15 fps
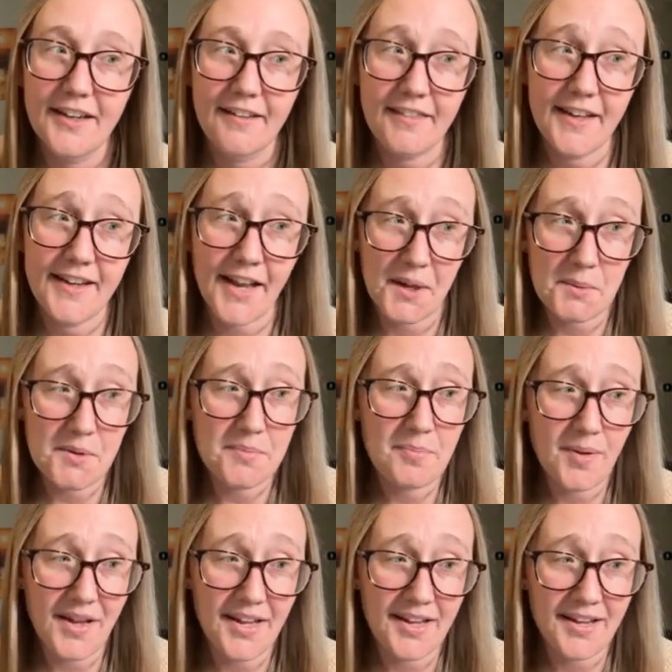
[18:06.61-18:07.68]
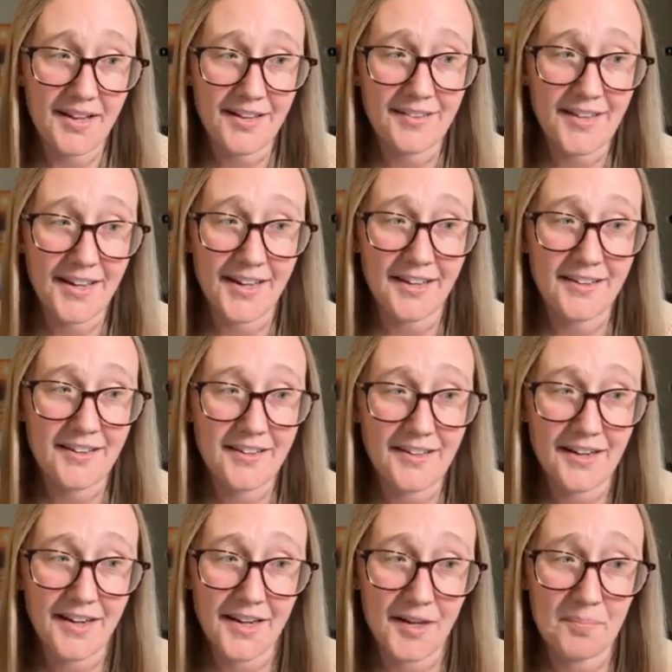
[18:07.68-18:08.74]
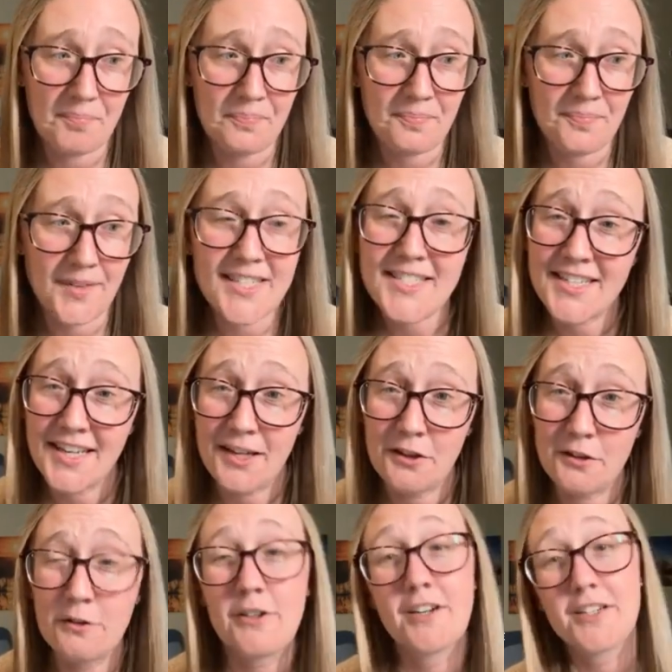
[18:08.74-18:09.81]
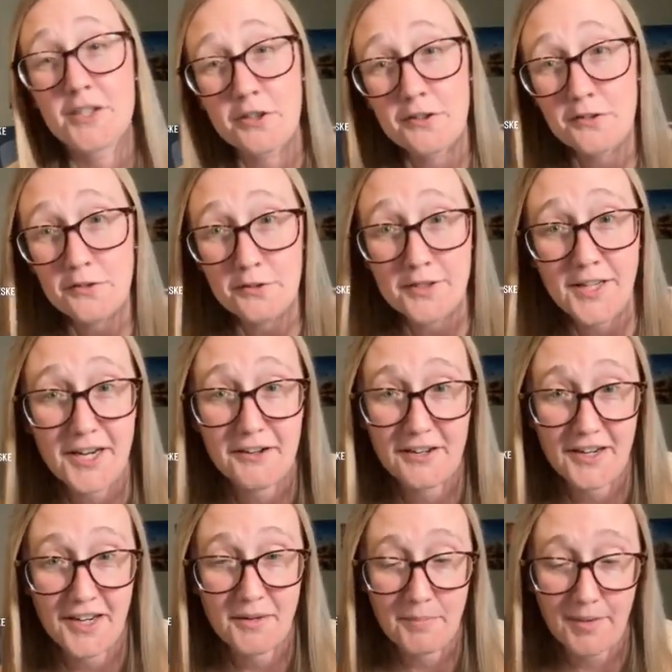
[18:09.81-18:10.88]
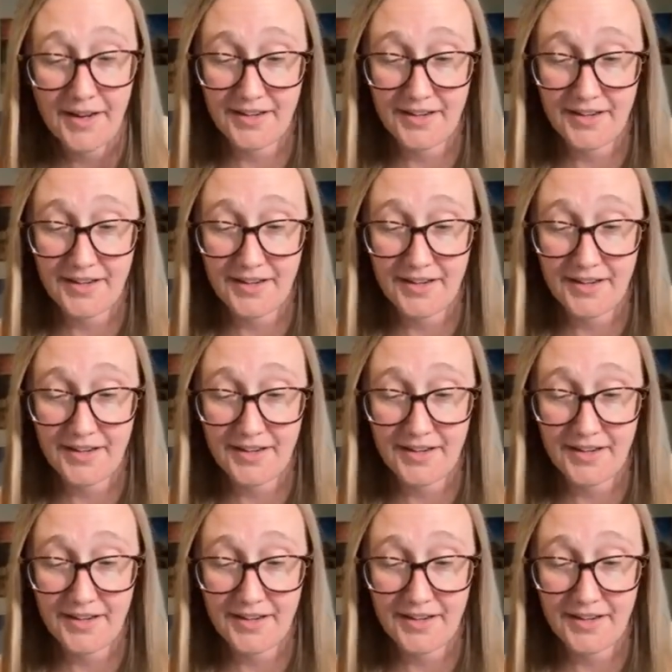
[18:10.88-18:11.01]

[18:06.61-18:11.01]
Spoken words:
then I would be like a snail or a turtle carrying